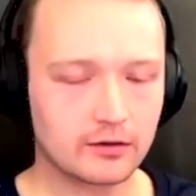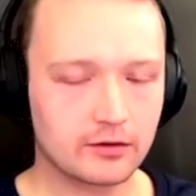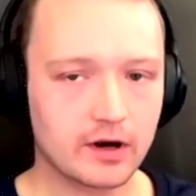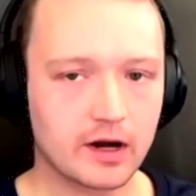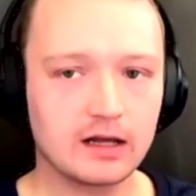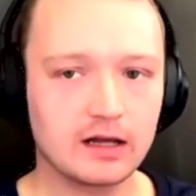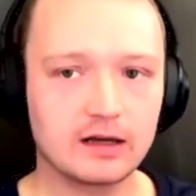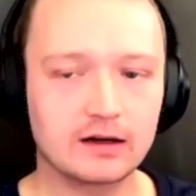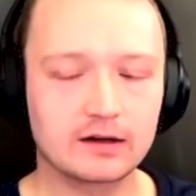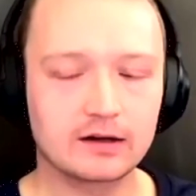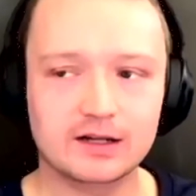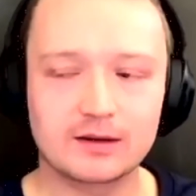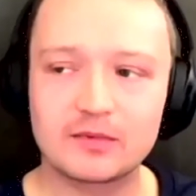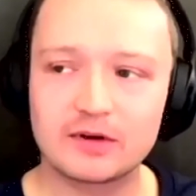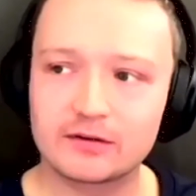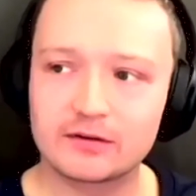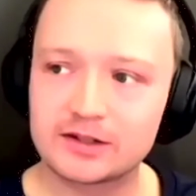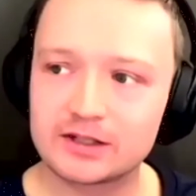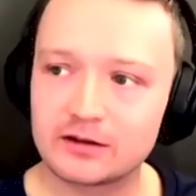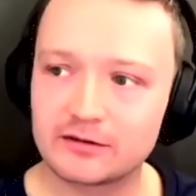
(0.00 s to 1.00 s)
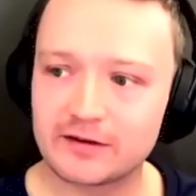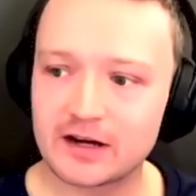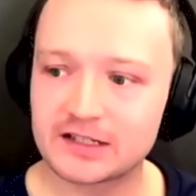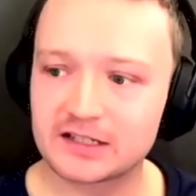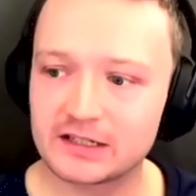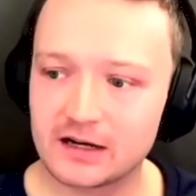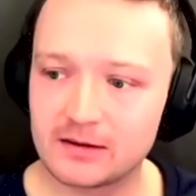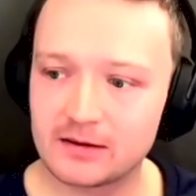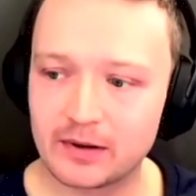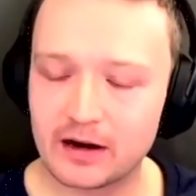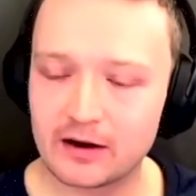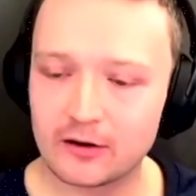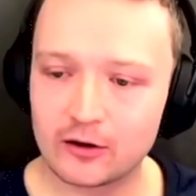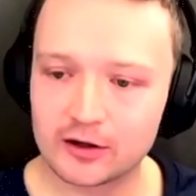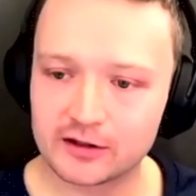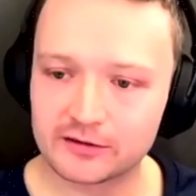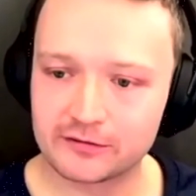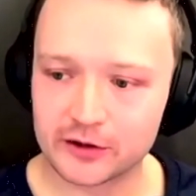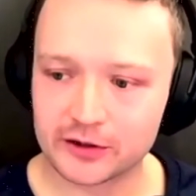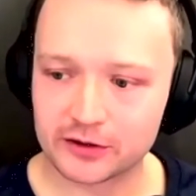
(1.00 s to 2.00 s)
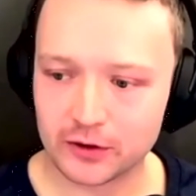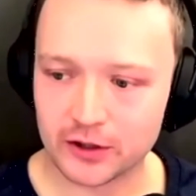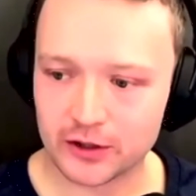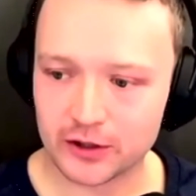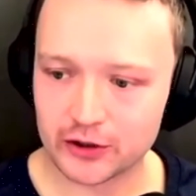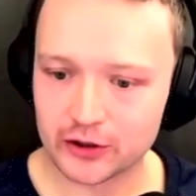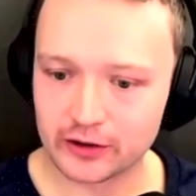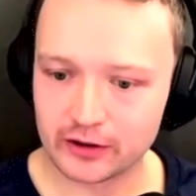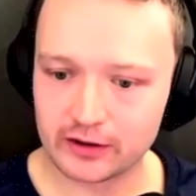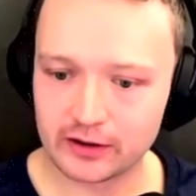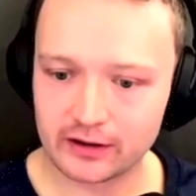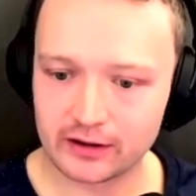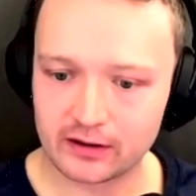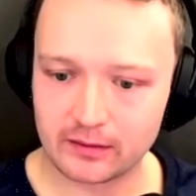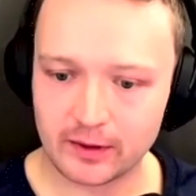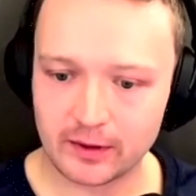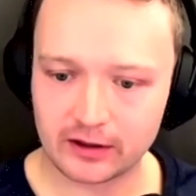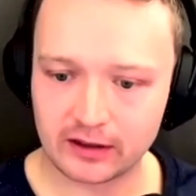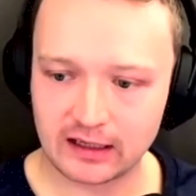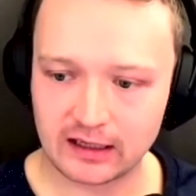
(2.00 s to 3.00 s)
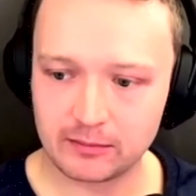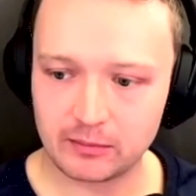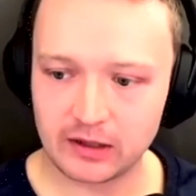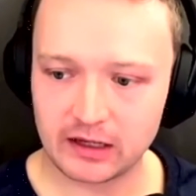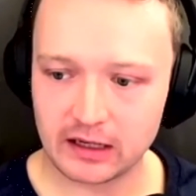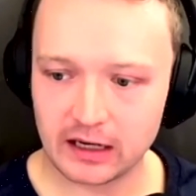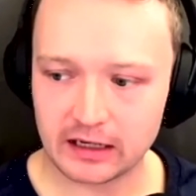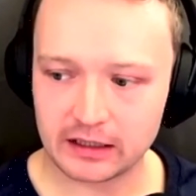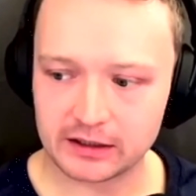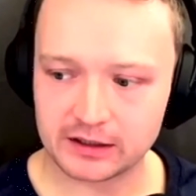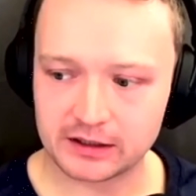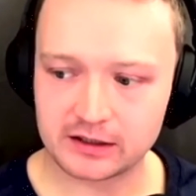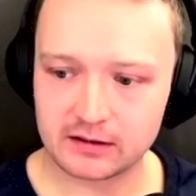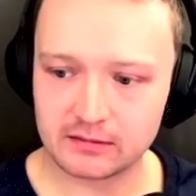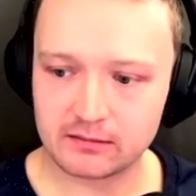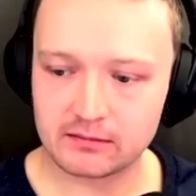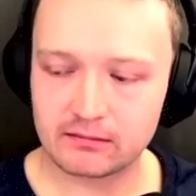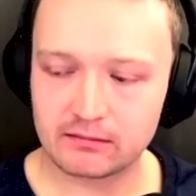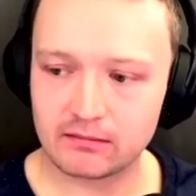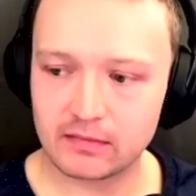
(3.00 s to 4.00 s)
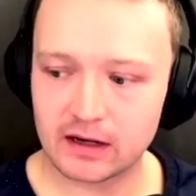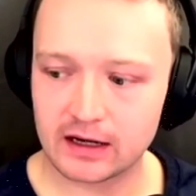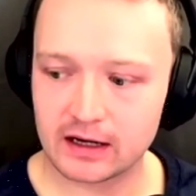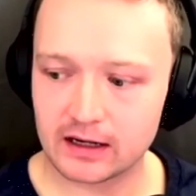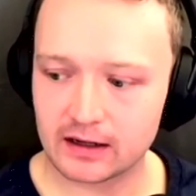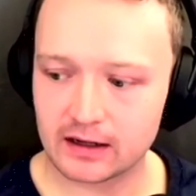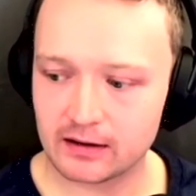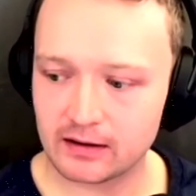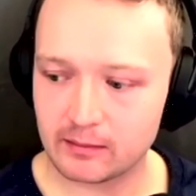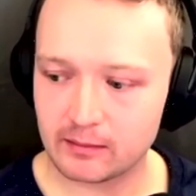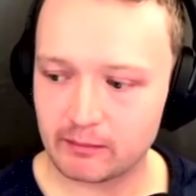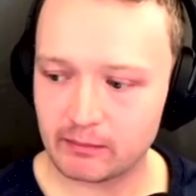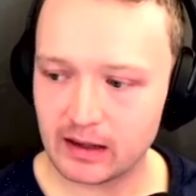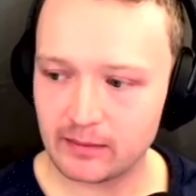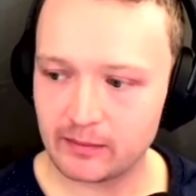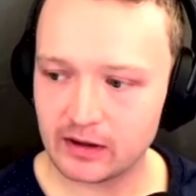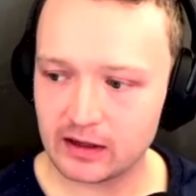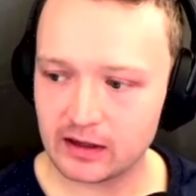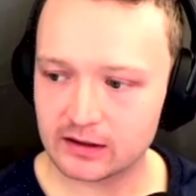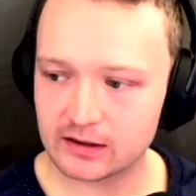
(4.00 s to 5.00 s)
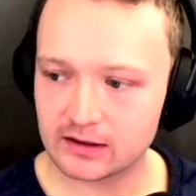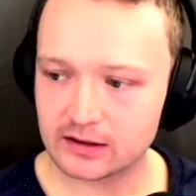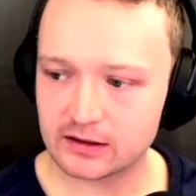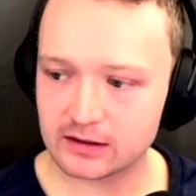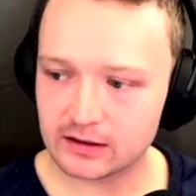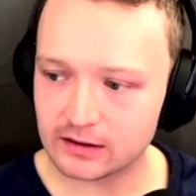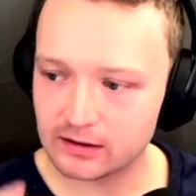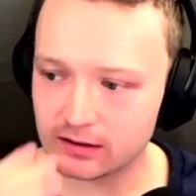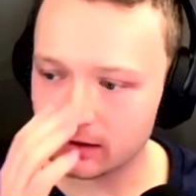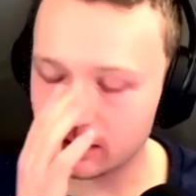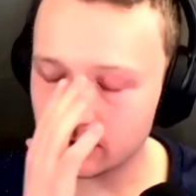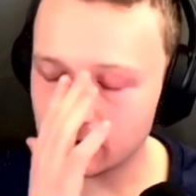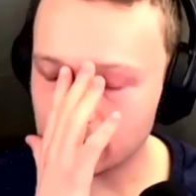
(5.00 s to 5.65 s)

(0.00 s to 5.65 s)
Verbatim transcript: any? Because I'm, I'm, still fascinated by Oona's first question uh, about the KPIs. Uh, maybe it.